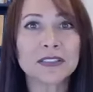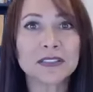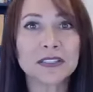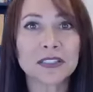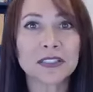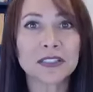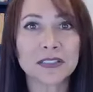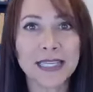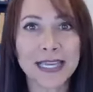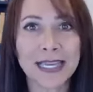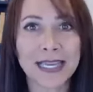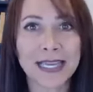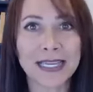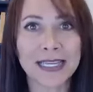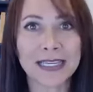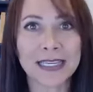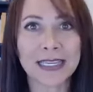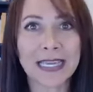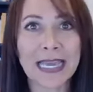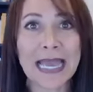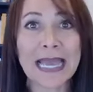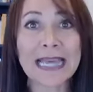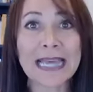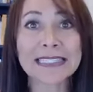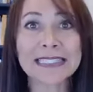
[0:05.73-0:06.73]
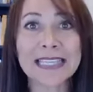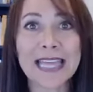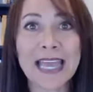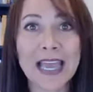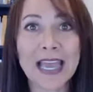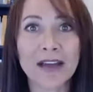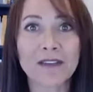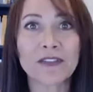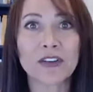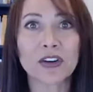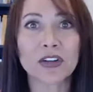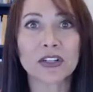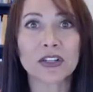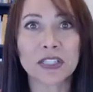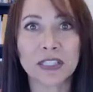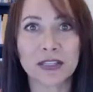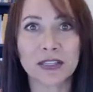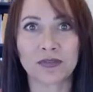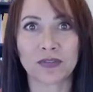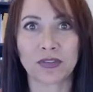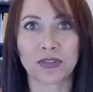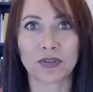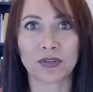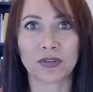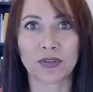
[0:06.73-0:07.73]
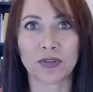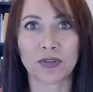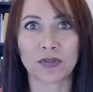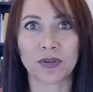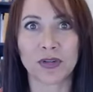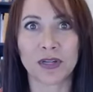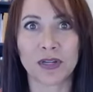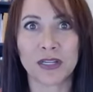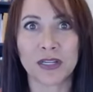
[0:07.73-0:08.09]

today has ever lived through.